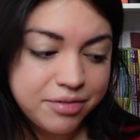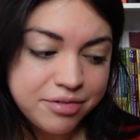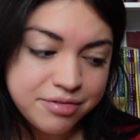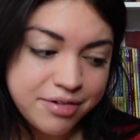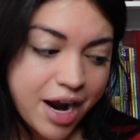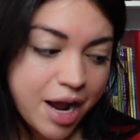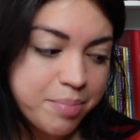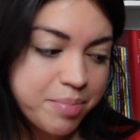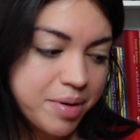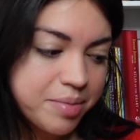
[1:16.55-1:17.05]

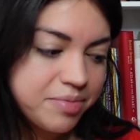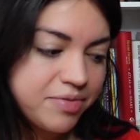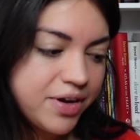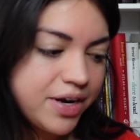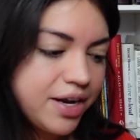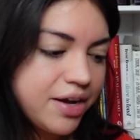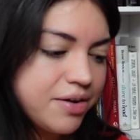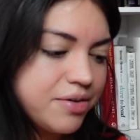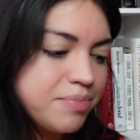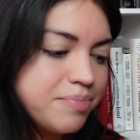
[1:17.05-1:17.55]
wrap-up
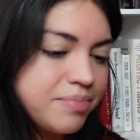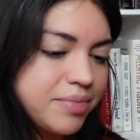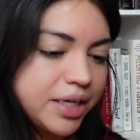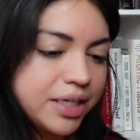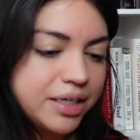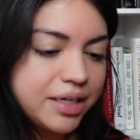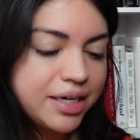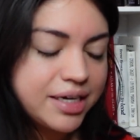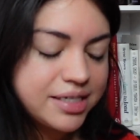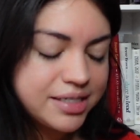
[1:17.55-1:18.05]
video,
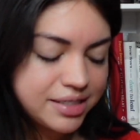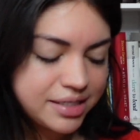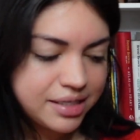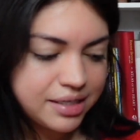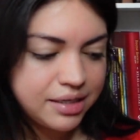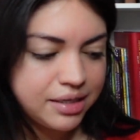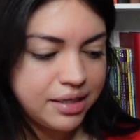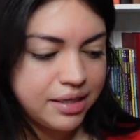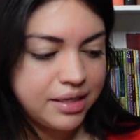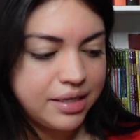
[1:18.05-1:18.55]
mainly because
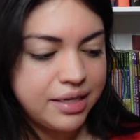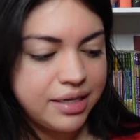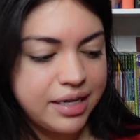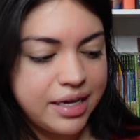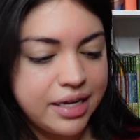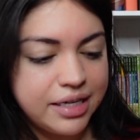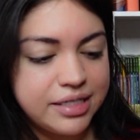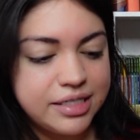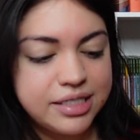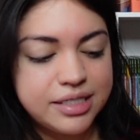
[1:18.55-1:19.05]

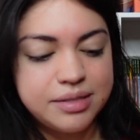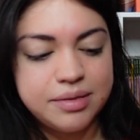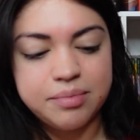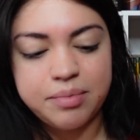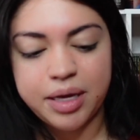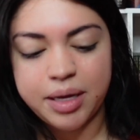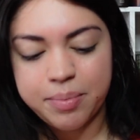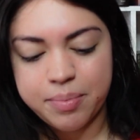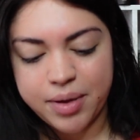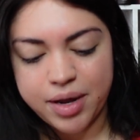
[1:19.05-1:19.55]
it's
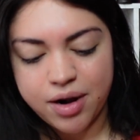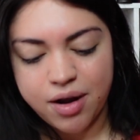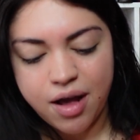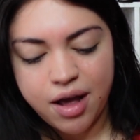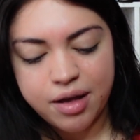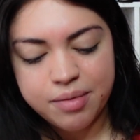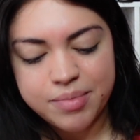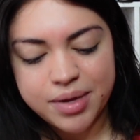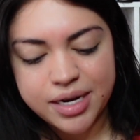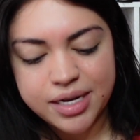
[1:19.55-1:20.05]
been a
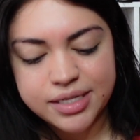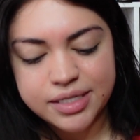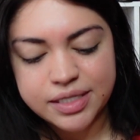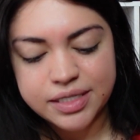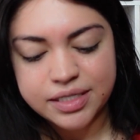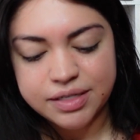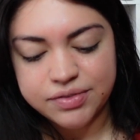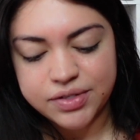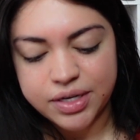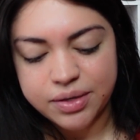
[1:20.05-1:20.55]
hot minute
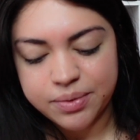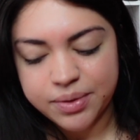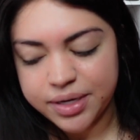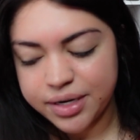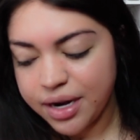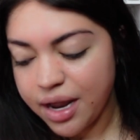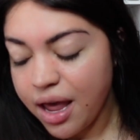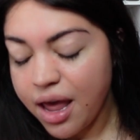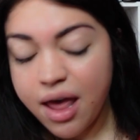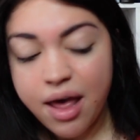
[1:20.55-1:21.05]
since I've done
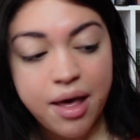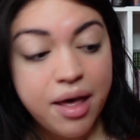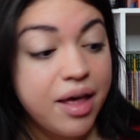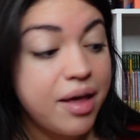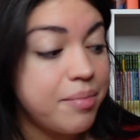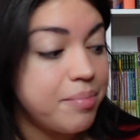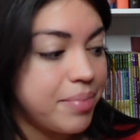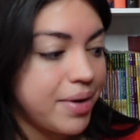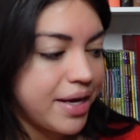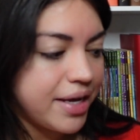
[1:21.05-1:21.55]
one,
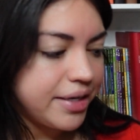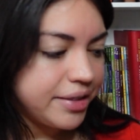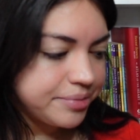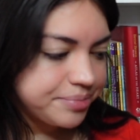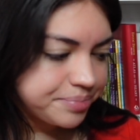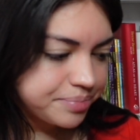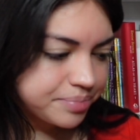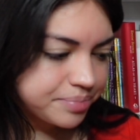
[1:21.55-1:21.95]
but